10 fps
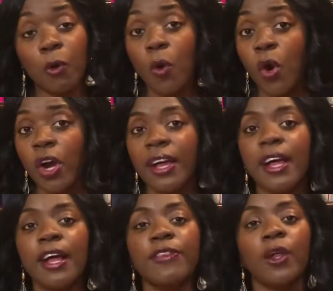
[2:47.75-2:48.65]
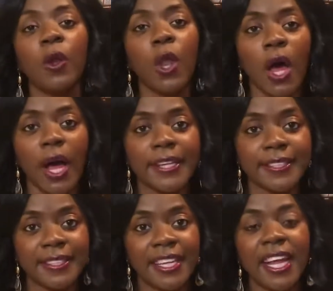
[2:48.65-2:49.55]
or the
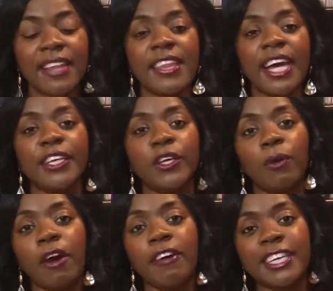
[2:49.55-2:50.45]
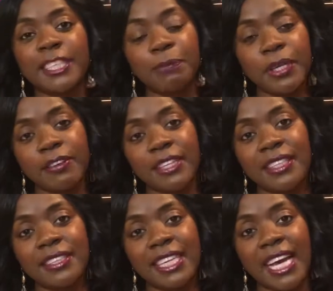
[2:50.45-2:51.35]
loss that you are
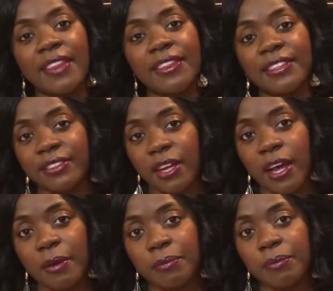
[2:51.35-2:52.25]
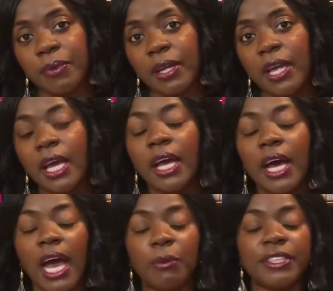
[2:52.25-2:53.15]
experiencing at this time."
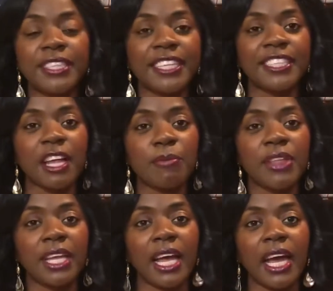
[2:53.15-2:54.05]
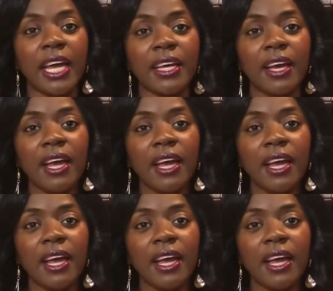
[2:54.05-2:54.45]
I would say something like,